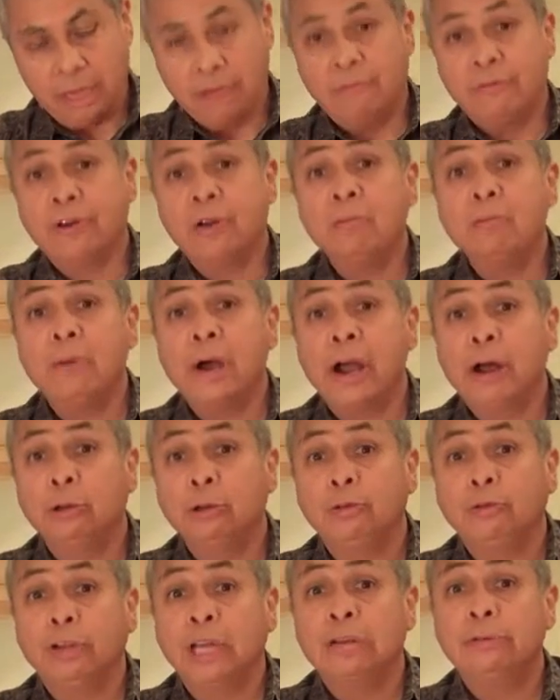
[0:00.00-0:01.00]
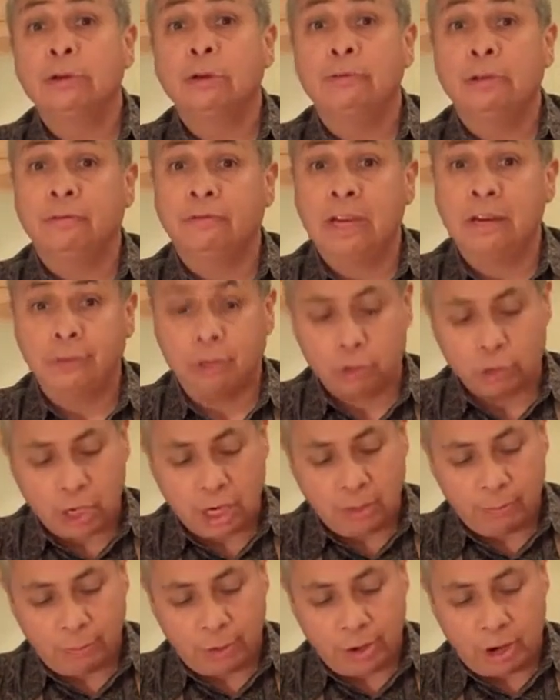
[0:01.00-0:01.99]
Very mild flavor if you've never
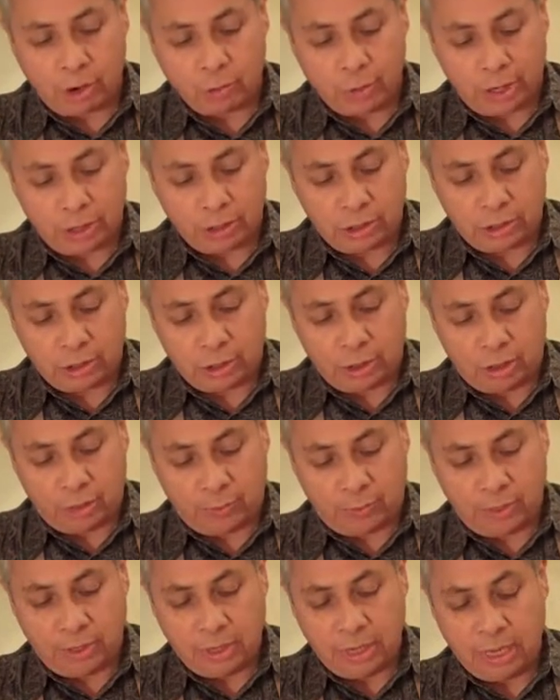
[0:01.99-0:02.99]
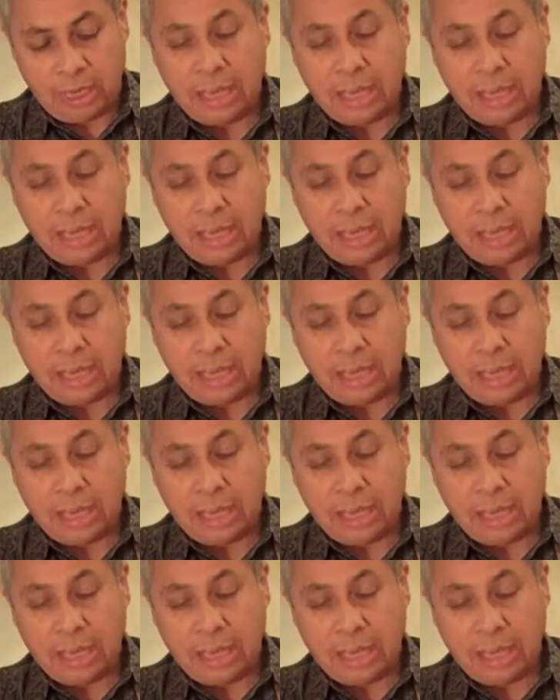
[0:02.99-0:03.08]
tried brown rice syrup.